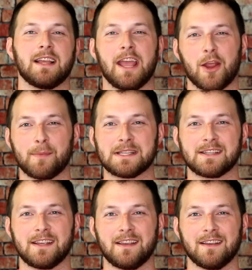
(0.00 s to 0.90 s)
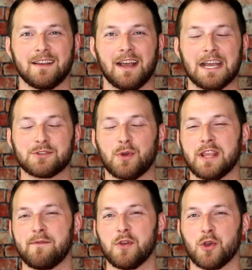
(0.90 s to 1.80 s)
Hey RBC, I just
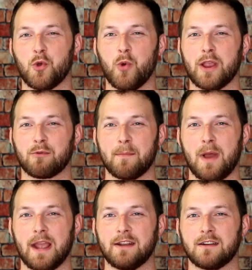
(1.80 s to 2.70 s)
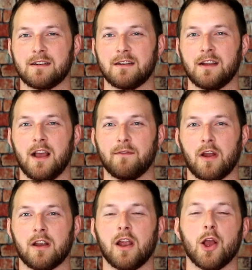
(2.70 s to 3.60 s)
want to give you a quick reminder of
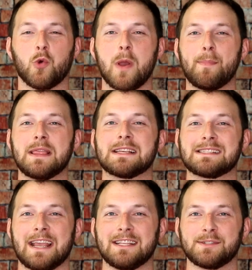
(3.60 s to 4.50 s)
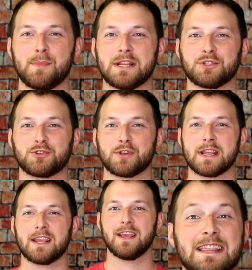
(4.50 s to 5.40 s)
our Equipping the Saints
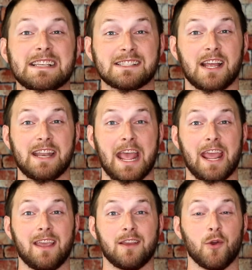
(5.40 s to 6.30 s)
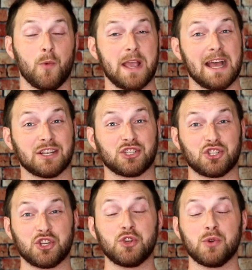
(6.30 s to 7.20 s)
ministry. This Sunday, we got
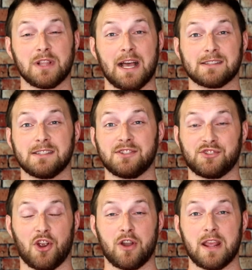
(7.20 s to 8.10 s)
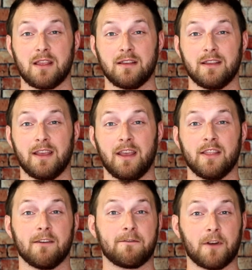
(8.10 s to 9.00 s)
two classes starting.
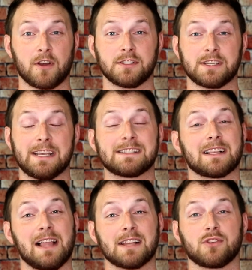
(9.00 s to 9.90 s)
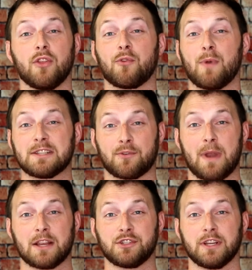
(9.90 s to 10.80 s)
The first is a class on the
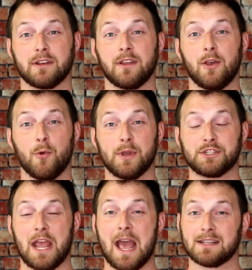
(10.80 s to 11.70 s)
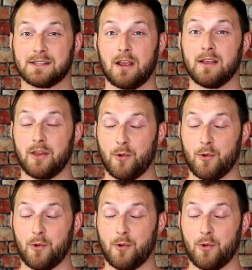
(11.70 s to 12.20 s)
resurrection, which asks the